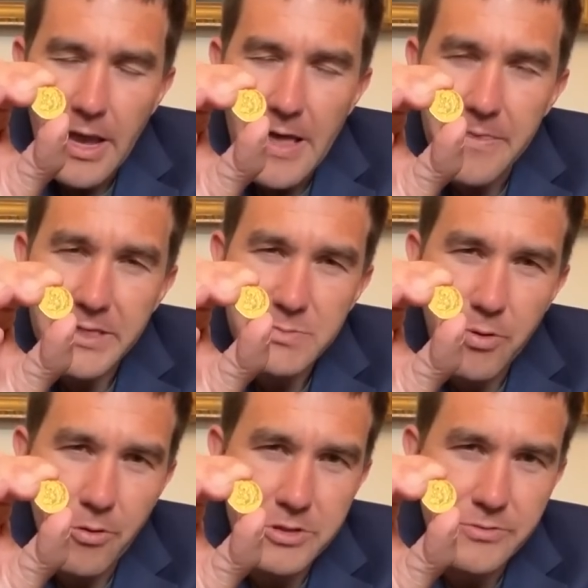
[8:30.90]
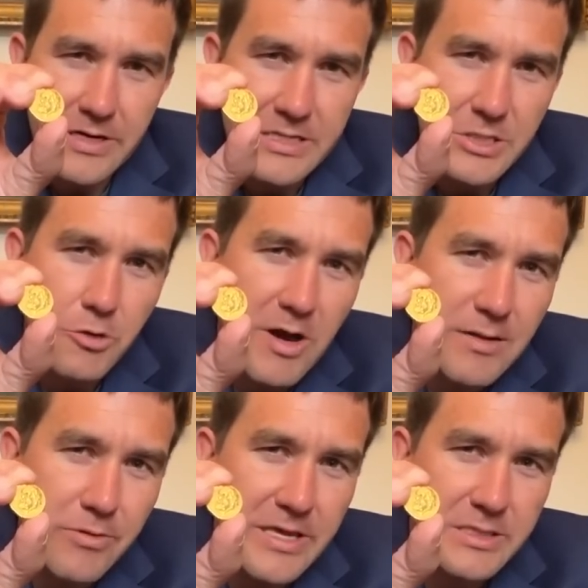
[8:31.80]
And this portrait is
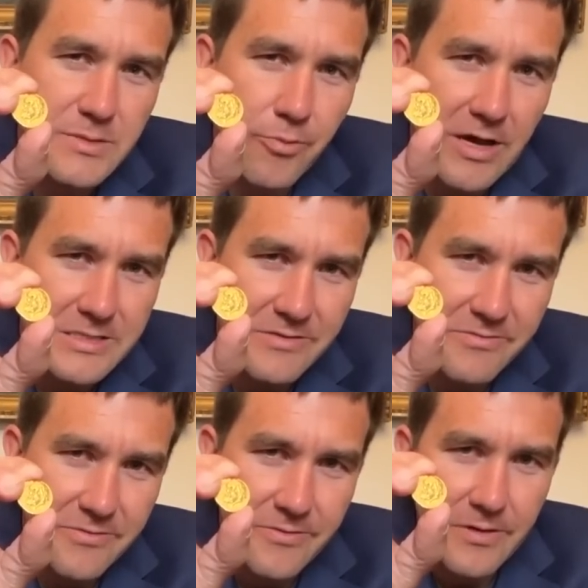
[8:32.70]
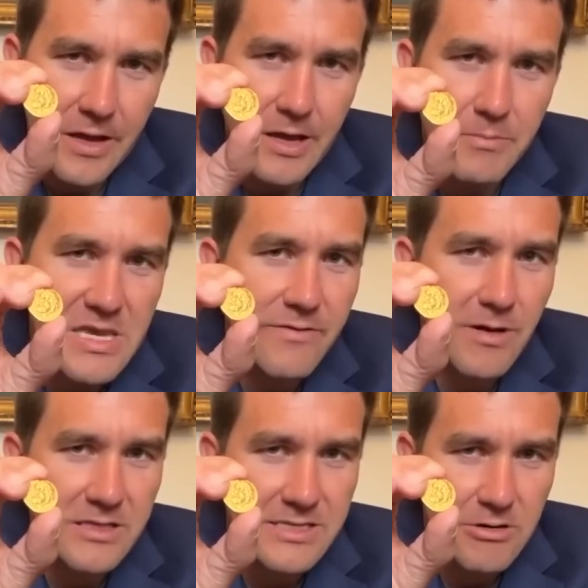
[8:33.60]
incredibly expressive, even
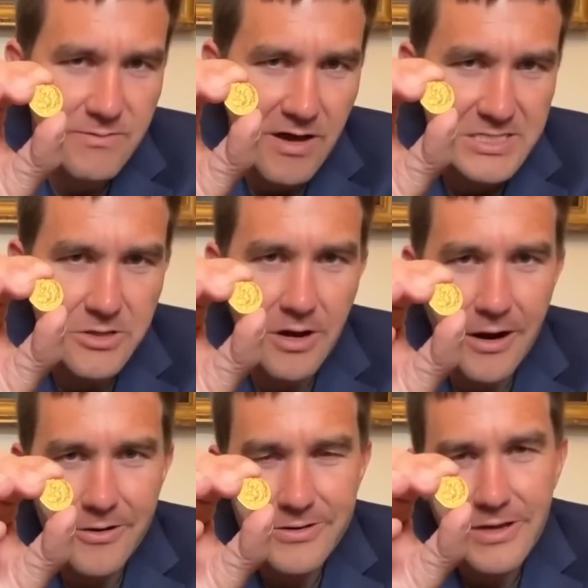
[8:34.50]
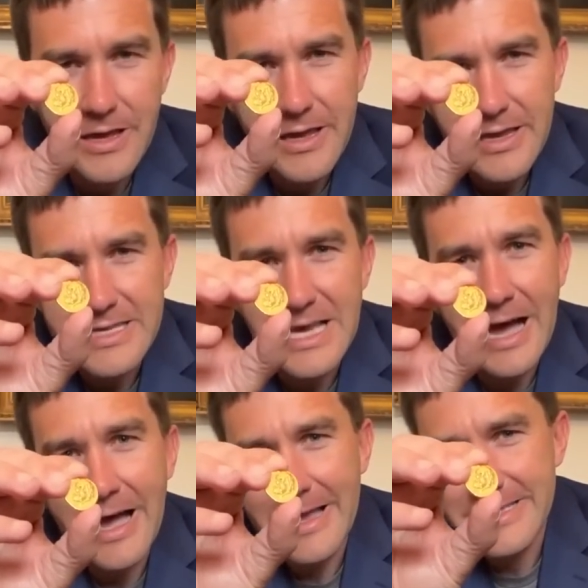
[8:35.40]
by the standards of classical art. His
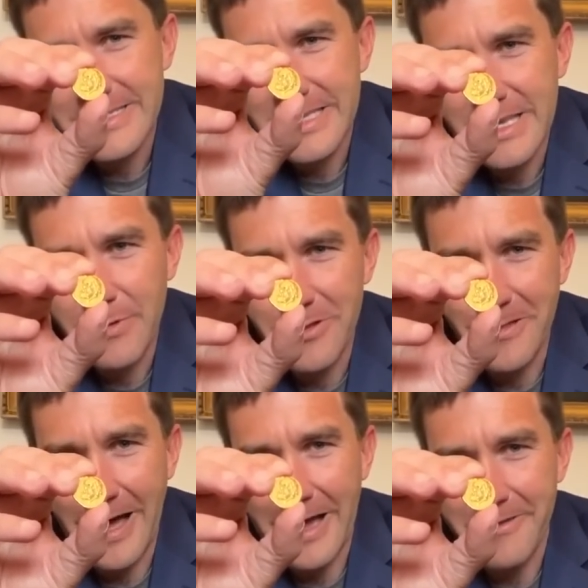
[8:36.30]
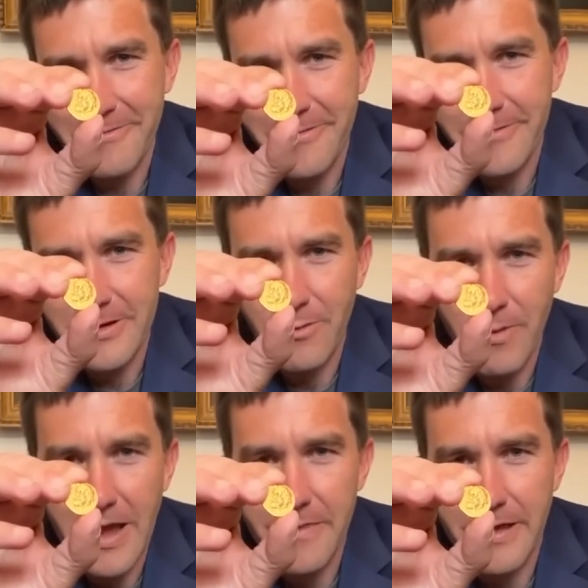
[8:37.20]
eyes seem alive in a
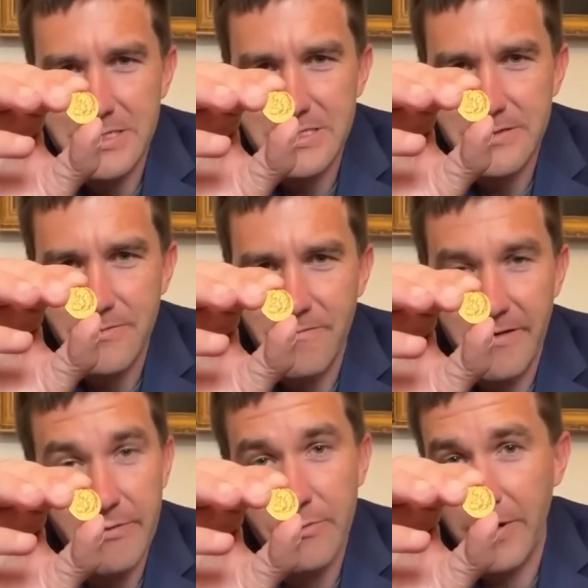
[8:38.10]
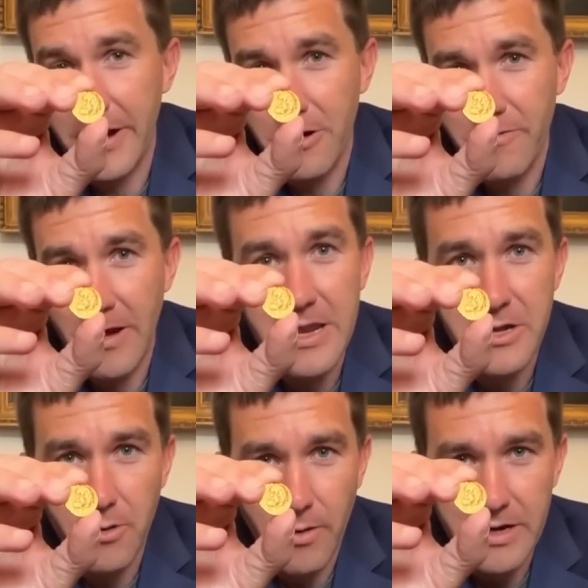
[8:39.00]
way that's very rare for any
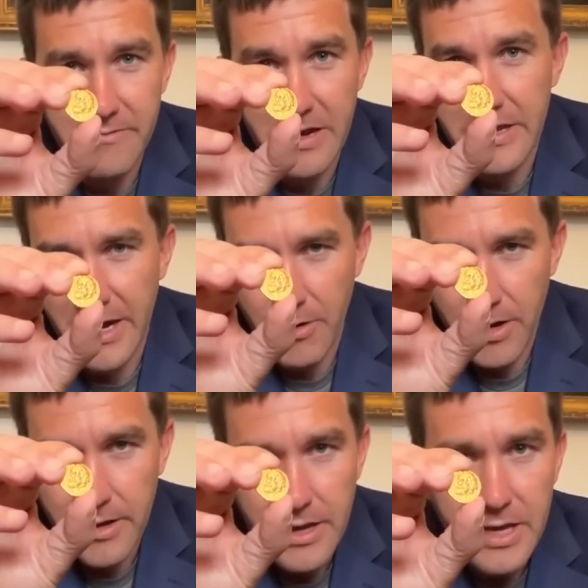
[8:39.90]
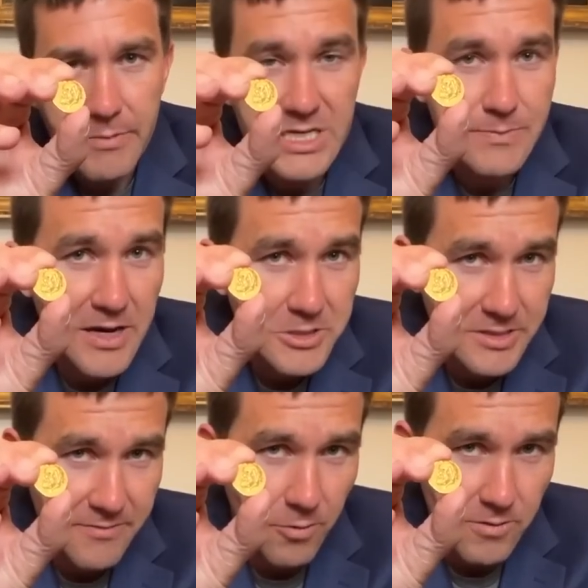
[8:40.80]
coin of any era, but
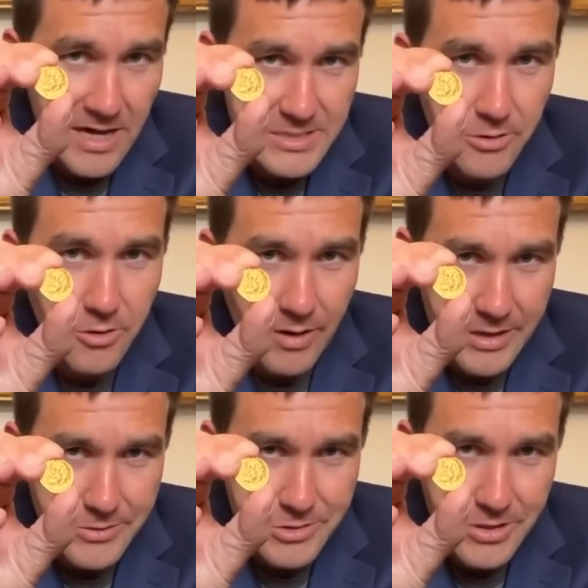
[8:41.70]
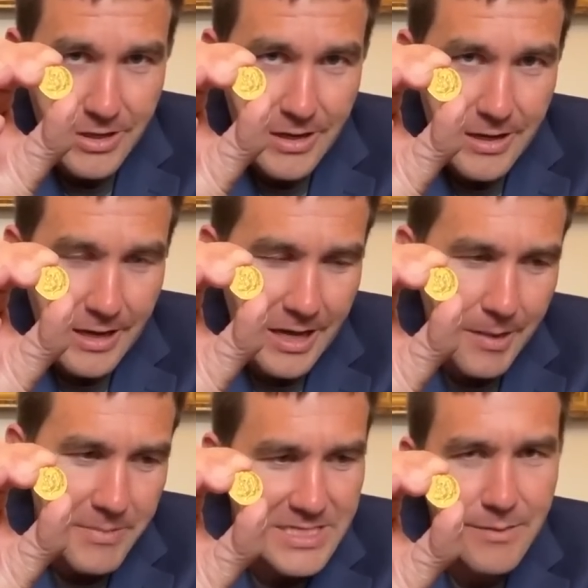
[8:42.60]
especially for classical coinage.
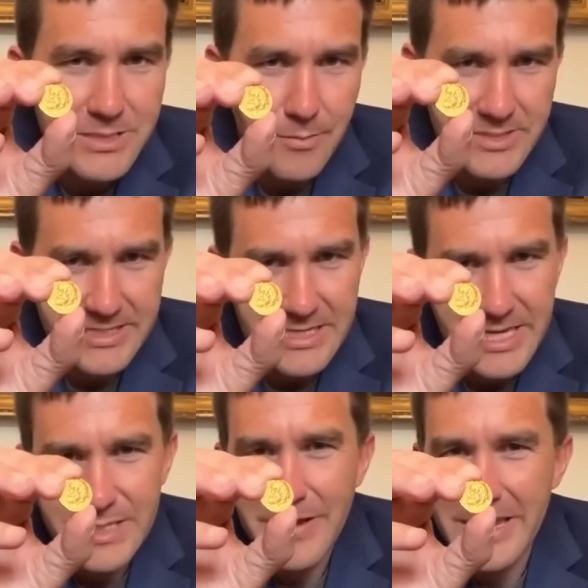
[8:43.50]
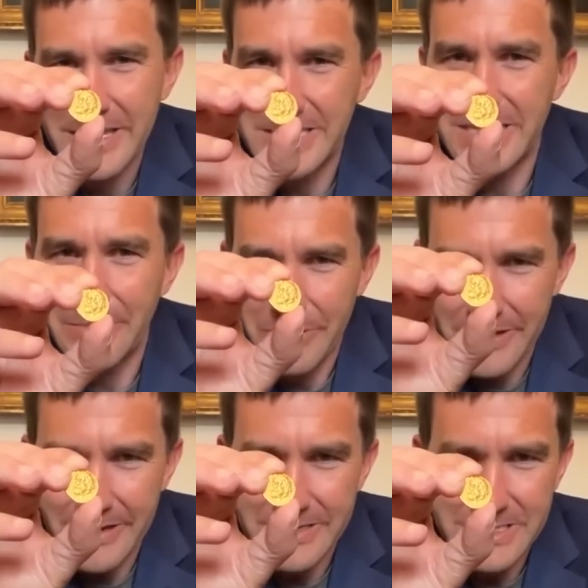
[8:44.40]
He seems almost like anticipating
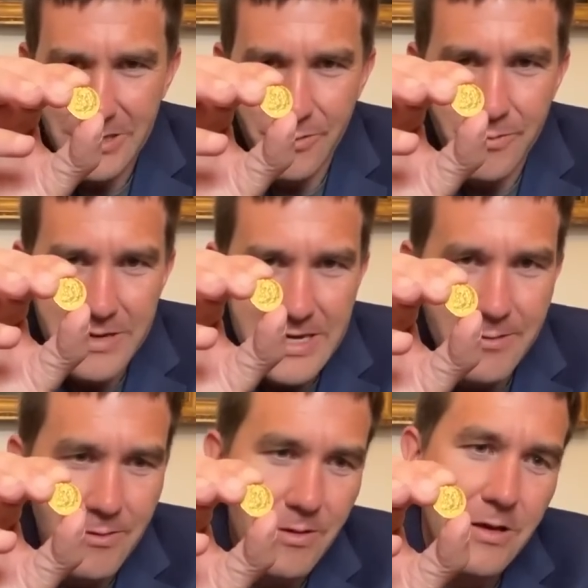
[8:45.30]
something, as though he